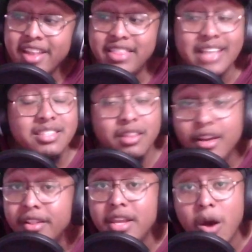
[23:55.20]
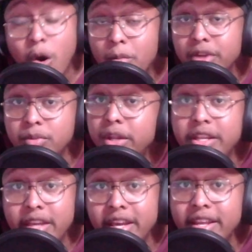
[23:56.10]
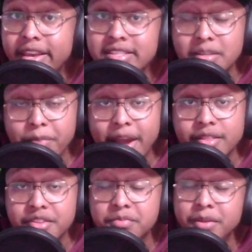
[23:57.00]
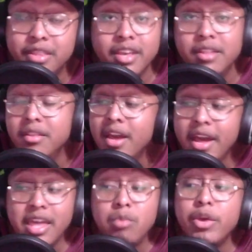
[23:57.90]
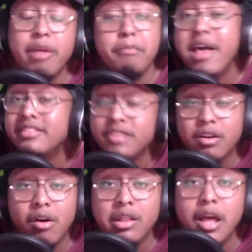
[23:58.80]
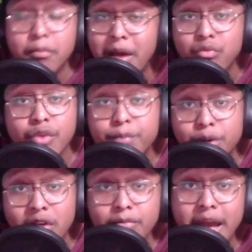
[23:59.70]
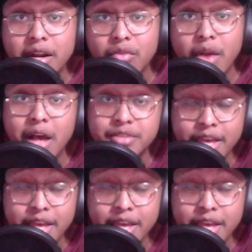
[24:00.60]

That's literally almost what he did against the Panthers, but then he went and messed it all up by ripping off Matt Corral's